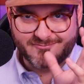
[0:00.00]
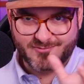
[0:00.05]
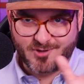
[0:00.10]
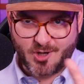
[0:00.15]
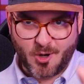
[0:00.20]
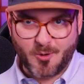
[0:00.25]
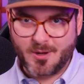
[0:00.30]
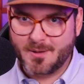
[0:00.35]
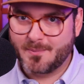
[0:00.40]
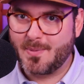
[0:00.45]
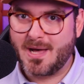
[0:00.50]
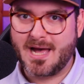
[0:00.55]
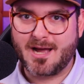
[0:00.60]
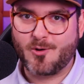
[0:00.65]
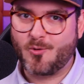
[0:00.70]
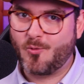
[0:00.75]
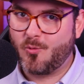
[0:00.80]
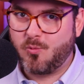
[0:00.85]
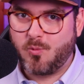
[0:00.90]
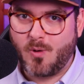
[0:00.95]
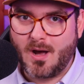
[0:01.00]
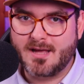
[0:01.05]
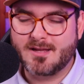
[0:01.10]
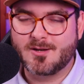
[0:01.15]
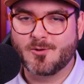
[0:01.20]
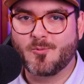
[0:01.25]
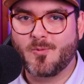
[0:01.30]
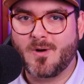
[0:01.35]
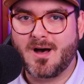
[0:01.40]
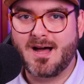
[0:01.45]
going back quite
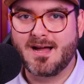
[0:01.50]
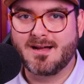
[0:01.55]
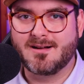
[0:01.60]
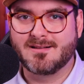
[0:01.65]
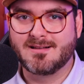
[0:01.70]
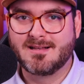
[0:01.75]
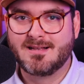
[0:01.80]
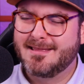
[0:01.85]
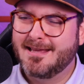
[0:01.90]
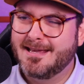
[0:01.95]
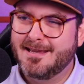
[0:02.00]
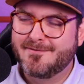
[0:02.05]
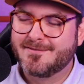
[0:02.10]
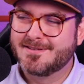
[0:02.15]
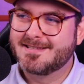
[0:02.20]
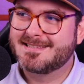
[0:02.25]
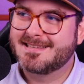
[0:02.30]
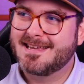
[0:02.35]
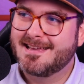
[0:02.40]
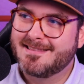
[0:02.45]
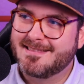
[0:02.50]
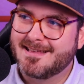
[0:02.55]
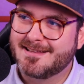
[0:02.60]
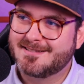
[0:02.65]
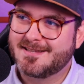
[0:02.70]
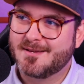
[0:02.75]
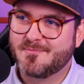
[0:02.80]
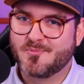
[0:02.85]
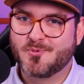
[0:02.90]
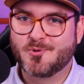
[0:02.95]
a while. They even say
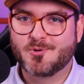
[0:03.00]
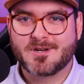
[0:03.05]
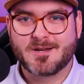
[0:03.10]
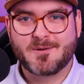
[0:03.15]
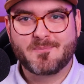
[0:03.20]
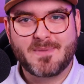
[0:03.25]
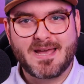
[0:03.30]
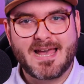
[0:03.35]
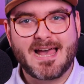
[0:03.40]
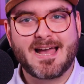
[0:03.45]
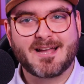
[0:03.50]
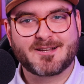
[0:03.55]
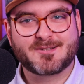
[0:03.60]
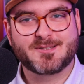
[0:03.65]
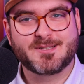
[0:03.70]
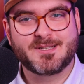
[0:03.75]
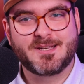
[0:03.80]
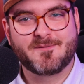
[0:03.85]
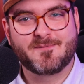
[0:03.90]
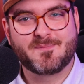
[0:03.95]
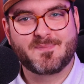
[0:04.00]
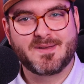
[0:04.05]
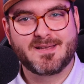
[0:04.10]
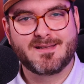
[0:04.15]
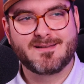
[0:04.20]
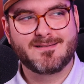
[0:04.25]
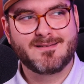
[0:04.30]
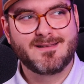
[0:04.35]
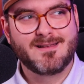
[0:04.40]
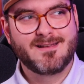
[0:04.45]
that tempura may actually have
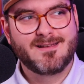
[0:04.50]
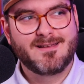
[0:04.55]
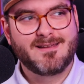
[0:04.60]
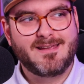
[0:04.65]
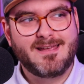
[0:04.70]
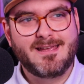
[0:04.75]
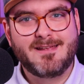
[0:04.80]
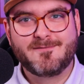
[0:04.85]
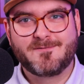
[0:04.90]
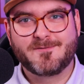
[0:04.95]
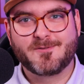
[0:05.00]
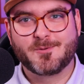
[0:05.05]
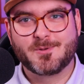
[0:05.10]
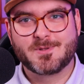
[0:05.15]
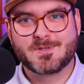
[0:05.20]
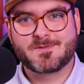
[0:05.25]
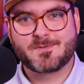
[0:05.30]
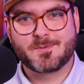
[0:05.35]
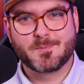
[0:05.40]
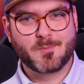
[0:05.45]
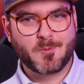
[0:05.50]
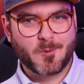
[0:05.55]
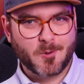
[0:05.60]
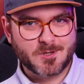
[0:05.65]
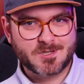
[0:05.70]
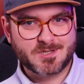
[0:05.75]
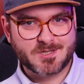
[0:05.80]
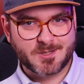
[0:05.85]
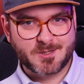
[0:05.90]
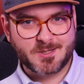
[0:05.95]
been influenced from
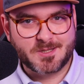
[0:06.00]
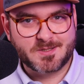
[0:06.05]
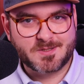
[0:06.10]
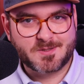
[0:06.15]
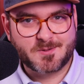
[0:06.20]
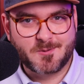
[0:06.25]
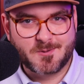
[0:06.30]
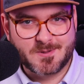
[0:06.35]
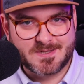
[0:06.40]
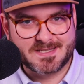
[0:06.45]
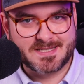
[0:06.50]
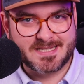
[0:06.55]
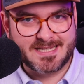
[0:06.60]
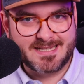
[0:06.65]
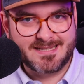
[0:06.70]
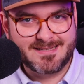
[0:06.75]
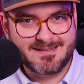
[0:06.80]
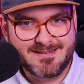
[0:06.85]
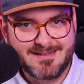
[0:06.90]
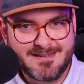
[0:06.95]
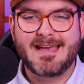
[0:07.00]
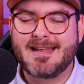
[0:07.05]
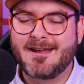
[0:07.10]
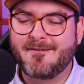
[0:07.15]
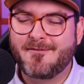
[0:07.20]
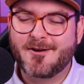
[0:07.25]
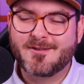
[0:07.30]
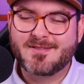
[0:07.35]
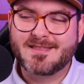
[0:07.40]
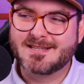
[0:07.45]
Portuguese cuisine. And
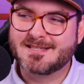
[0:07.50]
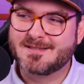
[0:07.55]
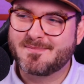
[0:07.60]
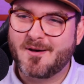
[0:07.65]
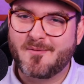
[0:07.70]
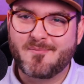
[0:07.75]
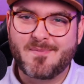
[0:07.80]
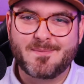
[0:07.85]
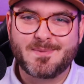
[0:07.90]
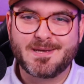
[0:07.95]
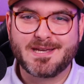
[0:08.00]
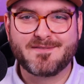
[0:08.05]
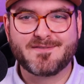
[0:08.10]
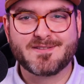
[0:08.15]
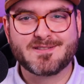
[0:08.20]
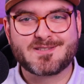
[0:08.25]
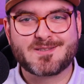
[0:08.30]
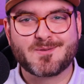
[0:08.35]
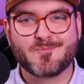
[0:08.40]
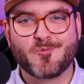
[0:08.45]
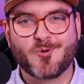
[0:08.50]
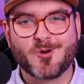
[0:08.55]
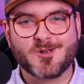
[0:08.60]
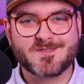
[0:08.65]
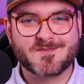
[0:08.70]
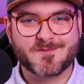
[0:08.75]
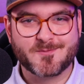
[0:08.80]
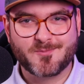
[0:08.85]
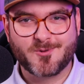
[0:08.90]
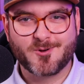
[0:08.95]
I've heard things about maybe even some
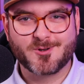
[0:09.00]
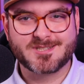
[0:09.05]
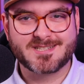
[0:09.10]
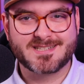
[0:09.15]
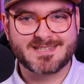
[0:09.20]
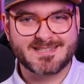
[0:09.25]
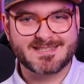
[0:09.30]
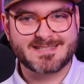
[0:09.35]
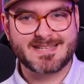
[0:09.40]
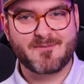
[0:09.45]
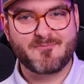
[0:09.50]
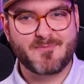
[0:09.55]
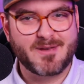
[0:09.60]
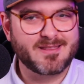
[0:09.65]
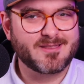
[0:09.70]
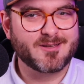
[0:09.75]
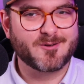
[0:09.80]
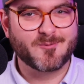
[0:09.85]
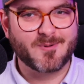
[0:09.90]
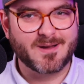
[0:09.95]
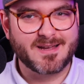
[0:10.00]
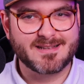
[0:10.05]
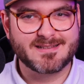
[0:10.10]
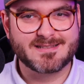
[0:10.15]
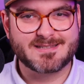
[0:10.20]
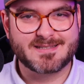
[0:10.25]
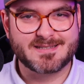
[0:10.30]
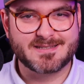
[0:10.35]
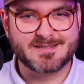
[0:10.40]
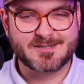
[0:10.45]
words from Portuguese that made their way
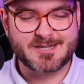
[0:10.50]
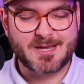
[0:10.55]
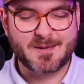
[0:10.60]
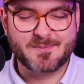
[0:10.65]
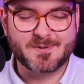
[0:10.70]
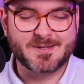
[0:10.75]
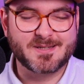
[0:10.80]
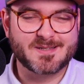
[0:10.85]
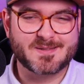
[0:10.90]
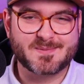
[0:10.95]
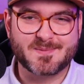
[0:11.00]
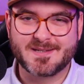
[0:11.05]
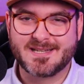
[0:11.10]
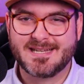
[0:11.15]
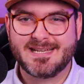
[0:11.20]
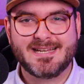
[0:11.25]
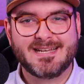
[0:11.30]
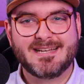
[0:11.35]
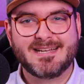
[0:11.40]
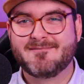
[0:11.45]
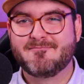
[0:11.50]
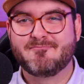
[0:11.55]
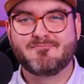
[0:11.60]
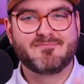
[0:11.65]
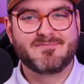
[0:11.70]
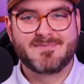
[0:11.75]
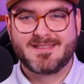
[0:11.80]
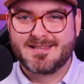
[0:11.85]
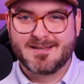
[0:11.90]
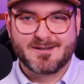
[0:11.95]
into Japanese, but
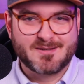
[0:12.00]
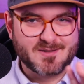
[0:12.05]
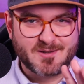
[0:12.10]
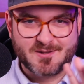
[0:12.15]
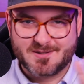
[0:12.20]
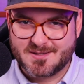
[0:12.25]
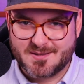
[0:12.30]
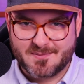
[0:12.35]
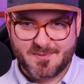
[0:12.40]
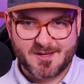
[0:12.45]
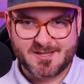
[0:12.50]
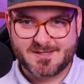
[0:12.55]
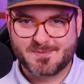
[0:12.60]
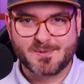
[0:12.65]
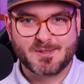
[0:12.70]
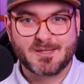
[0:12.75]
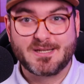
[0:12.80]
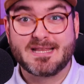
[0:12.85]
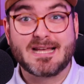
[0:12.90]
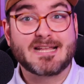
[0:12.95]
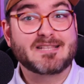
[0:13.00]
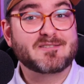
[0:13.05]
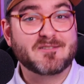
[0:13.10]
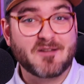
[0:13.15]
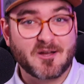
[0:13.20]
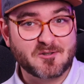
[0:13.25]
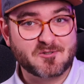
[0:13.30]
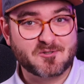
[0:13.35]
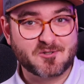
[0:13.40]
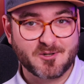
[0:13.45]
there's also the possibility that's
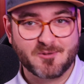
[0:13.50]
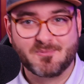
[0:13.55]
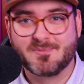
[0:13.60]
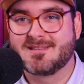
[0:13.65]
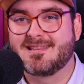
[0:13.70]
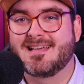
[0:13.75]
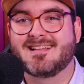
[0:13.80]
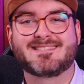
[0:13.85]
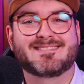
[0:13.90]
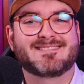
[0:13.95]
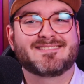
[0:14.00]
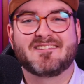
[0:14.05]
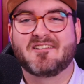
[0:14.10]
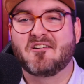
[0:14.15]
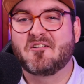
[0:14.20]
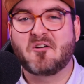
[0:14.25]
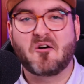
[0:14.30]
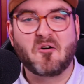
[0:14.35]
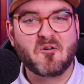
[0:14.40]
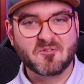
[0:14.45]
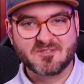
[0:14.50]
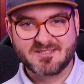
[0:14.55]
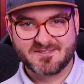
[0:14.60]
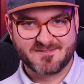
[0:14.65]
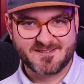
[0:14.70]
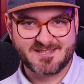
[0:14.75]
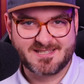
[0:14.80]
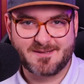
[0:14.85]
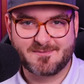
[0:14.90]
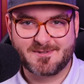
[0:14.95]
not true, but that's a whole
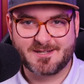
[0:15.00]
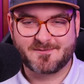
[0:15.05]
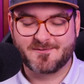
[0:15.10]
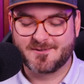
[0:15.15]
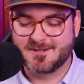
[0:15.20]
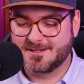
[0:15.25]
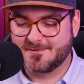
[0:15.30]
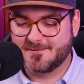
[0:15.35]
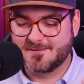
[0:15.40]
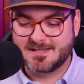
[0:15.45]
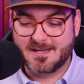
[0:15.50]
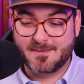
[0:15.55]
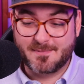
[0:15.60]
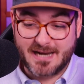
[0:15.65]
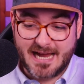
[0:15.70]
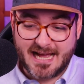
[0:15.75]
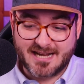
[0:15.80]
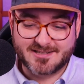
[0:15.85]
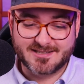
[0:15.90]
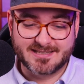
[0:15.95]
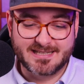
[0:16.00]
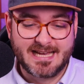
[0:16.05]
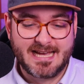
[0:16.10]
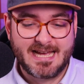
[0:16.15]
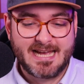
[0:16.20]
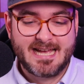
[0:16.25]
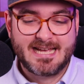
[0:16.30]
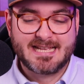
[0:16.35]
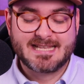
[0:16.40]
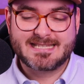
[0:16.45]
different subject for a different day. But actually,
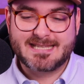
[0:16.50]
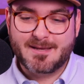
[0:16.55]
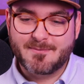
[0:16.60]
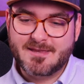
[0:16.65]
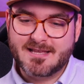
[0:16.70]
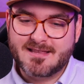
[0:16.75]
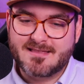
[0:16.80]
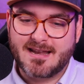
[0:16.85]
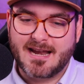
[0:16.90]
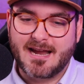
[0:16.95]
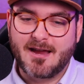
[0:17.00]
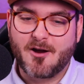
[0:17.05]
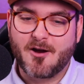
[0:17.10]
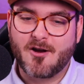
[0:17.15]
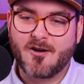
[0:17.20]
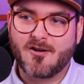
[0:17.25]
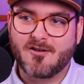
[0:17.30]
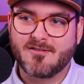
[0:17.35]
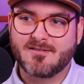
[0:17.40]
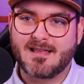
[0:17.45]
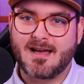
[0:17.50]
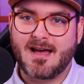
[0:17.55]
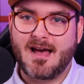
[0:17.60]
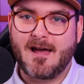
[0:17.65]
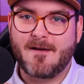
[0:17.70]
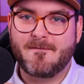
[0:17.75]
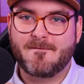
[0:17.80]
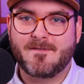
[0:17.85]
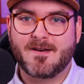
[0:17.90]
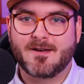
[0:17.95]
something that I heard that
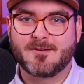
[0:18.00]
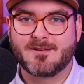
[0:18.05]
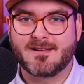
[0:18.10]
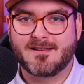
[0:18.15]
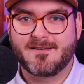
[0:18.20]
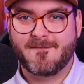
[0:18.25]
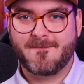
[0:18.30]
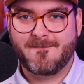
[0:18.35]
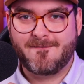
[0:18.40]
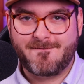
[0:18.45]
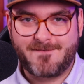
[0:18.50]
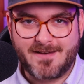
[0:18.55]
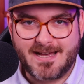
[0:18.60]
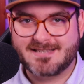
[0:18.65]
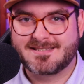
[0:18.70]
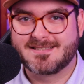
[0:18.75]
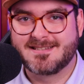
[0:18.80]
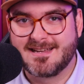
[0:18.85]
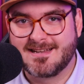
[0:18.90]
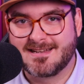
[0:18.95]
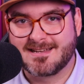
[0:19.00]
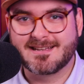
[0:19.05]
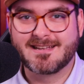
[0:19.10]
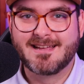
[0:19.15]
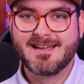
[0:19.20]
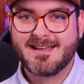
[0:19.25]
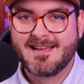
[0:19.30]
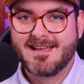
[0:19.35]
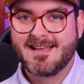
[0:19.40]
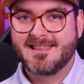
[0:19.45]
I found fascinating
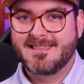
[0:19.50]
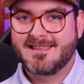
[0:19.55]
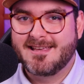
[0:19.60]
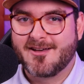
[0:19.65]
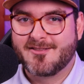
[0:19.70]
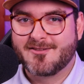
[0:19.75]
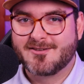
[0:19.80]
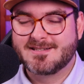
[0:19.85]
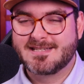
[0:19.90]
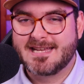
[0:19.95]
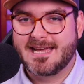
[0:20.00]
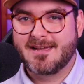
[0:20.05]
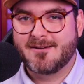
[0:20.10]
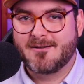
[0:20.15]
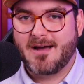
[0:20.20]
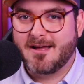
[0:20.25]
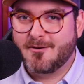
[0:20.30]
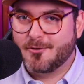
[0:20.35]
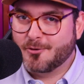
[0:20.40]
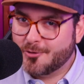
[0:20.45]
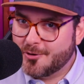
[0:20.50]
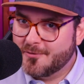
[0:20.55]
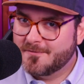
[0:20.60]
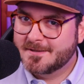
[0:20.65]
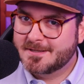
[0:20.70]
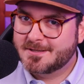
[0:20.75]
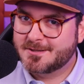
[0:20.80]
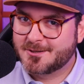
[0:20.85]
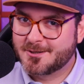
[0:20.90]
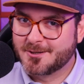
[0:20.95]
the other day, I don't know if
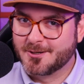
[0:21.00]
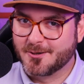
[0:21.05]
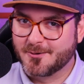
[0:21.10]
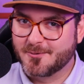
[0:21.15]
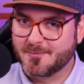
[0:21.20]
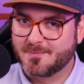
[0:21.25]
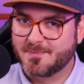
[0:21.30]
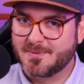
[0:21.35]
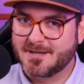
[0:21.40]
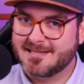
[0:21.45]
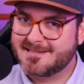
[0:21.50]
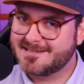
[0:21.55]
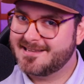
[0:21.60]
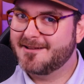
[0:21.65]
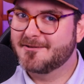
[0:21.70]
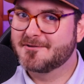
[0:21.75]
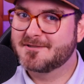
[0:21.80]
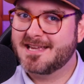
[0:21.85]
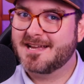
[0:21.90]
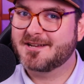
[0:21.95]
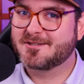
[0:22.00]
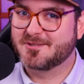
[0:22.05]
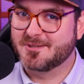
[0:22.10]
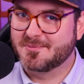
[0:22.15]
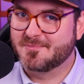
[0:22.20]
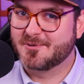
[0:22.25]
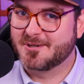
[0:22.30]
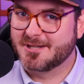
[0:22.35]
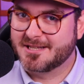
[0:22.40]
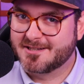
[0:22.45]
it's true, but it sounds actually
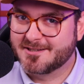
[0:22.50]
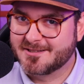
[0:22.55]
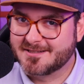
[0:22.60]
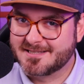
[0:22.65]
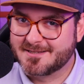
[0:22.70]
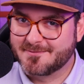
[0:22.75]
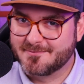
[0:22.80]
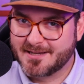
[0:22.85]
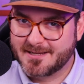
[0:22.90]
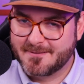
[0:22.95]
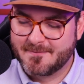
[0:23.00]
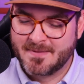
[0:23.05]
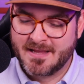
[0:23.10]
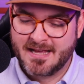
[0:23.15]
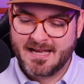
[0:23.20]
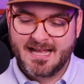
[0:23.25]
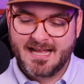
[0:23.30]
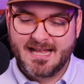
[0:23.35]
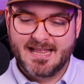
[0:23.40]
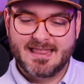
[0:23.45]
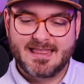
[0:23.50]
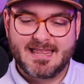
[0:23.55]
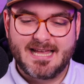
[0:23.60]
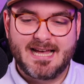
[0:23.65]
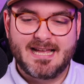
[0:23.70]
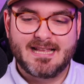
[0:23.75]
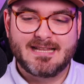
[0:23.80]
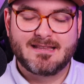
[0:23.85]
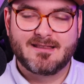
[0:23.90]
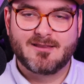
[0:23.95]
pretty good to me,
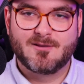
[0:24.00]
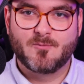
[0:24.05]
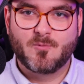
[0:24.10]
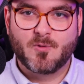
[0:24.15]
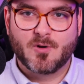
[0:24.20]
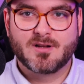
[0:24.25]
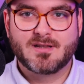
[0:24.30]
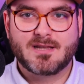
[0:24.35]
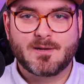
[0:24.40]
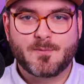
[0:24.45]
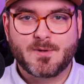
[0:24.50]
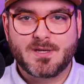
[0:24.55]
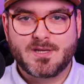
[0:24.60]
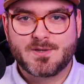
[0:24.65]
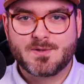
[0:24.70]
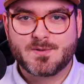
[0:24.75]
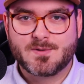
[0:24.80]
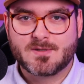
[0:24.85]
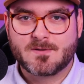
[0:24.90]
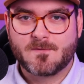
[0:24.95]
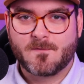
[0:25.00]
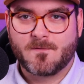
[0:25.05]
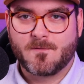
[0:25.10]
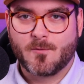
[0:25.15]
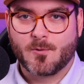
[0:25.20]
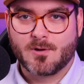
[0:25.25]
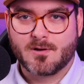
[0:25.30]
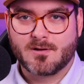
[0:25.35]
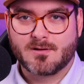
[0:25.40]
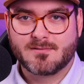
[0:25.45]
that the word that we use
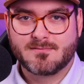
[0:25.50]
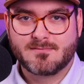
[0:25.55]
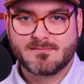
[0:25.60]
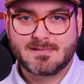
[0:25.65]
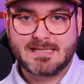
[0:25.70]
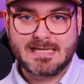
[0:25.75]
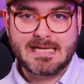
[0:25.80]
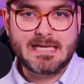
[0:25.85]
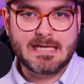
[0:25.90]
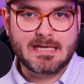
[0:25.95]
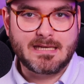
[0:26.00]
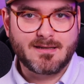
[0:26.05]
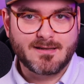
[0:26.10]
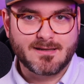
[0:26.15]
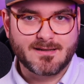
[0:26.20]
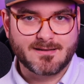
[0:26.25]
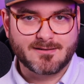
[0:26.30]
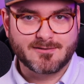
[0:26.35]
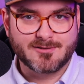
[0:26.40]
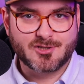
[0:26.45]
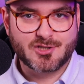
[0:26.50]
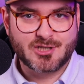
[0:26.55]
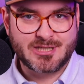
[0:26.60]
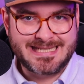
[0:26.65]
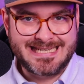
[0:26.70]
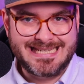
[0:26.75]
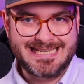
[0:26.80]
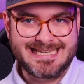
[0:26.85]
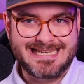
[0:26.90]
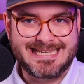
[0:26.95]
for tea in English,
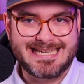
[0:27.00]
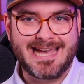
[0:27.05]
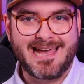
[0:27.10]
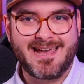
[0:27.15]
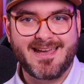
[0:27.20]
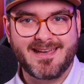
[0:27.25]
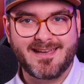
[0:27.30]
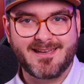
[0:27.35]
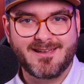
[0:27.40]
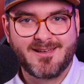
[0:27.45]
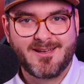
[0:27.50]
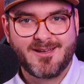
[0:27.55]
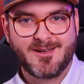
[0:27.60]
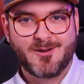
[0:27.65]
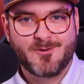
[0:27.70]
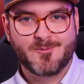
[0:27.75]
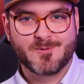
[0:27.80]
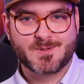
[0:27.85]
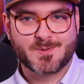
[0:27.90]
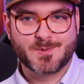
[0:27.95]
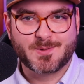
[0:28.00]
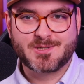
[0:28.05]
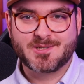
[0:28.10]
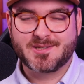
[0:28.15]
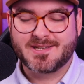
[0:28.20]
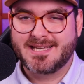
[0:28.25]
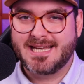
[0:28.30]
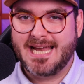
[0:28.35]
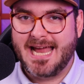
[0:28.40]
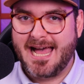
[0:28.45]
TEA, was
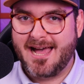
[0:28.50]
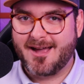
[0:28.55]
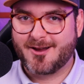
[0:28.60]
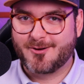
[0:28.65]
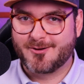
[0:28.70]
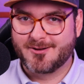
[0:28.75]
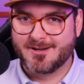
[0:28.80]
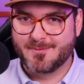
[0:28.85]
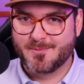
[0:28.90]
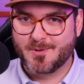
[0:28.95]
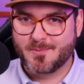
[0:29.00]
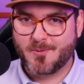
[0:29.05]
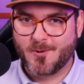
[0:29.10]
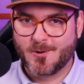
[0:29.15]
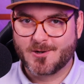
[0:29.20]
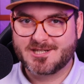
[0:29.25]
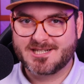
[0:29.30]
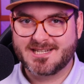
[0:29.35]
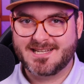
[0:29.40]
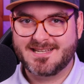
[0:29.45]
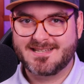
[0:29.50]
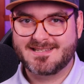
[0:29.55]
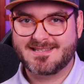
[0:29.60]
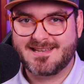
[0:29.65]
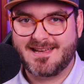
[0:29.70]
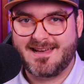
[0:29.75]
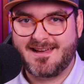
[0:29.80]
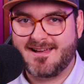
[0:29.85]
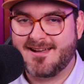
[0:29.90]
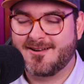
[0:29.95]
originally an acronym, a Portuguese
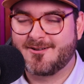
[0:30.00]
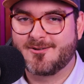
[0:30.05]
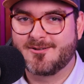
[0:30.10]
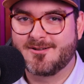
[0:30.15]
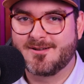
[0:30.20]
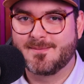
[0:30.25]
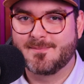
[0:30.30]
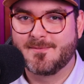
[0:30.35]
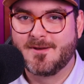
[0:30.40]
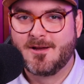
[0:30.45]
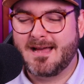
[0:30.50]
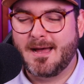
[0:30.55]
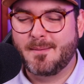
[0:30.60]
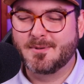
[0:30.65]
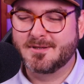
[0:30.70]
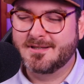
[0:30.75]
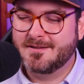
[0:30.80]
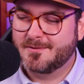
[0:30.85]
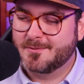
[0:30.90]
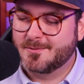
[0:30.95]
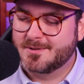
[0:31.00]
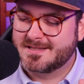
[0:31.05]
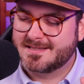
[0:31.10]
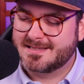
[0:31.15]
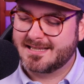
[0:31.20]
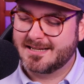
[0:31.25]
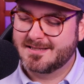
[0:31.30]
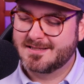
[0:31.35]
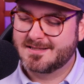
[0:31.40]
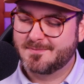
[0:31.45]
acronym. I believe it was
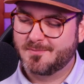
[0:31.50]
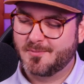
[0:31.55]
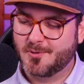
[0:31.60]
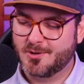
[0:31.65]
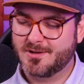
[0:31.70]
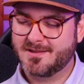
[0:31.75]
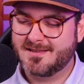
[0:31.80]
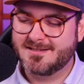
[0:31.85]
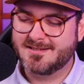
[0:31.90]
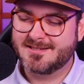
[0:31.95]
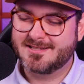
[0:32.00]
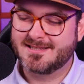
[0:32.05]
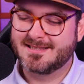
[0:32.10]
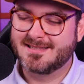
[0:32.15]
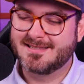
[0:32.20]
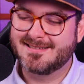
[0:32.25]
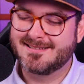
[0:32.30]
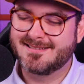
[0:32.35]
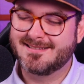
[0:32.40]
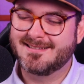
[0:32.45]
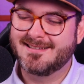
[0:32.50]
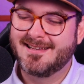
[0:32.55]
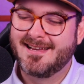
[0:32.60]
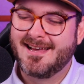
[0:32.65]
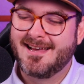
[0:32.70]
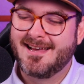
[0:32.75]
Transportes de